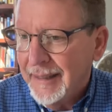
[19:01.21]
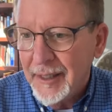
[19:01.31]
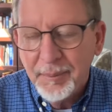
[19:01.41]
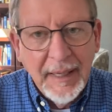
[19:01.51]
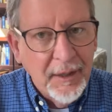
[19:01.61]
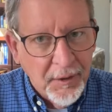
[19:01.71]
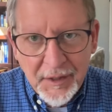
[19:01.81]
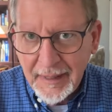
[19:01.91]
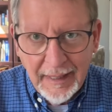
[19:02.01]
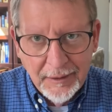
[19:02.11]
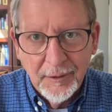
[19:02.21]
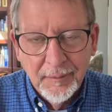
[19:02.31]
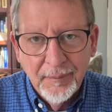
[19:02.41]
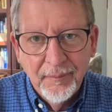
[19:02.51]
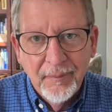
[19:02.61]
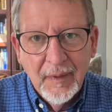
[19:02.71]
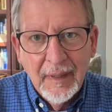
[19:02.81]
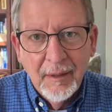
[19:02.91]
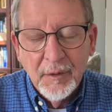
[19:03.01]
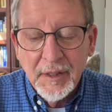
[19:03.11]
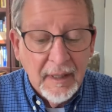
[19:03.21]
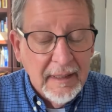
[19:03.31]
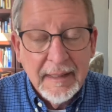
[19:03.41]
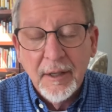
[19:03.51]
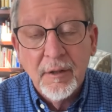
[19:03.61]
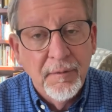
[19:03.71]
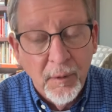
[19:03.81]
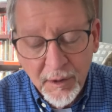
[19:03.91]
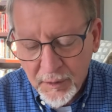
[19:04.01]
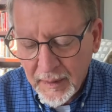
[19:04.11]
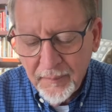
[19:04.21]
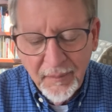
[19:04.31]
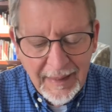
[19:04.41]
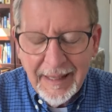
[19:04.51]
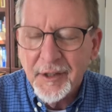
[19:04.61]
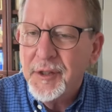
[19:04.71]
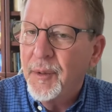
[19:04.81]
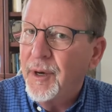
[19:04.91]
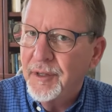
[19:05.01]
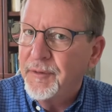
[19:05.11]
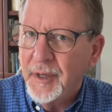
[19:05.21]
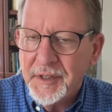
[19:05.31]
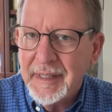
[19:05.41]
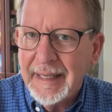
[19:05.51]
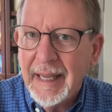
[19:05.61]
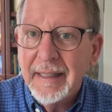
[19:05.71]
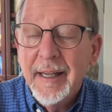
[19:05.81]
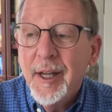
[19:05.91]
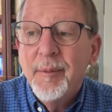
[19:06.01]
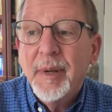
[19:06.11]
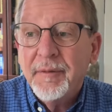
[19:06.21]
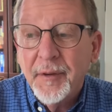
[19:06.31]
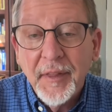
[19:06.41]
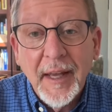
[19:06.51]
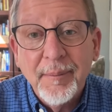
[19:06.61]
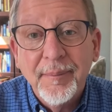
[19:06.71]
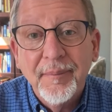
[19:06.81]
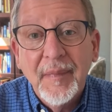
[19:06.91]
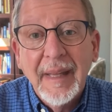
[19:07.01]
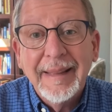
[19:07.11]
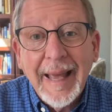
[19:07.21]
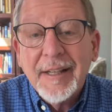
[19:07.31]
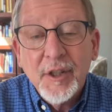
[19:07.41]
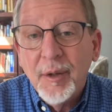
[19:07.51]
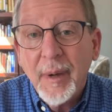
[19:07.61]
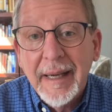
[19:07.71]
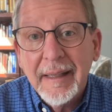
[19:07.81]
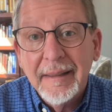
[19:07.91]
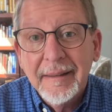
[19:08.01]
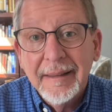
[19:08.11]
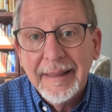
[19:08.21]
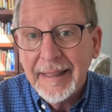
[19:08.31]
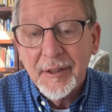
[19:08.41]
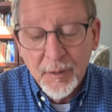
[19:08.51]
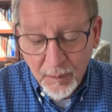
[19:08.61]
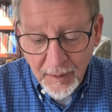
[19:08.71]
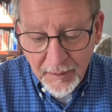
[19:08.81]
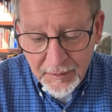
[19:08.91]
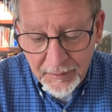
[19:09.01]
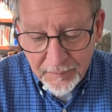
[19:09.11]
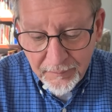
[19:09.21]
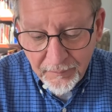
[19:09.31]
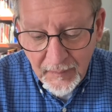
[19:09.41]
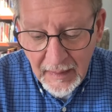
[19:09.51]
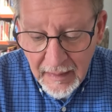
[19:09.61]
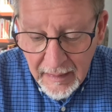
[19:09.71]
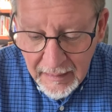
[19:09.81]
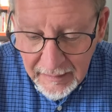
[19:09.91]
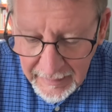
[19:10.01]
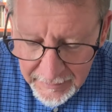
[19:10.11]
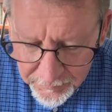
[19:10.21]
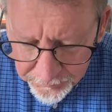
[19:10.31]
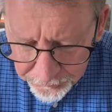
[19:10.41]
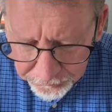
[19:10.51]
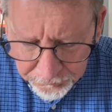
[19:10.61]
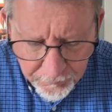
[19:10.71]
in Peter's style. It was not considered a forgery. That is so hard for us to get, but for them, that's the way things worked. Then,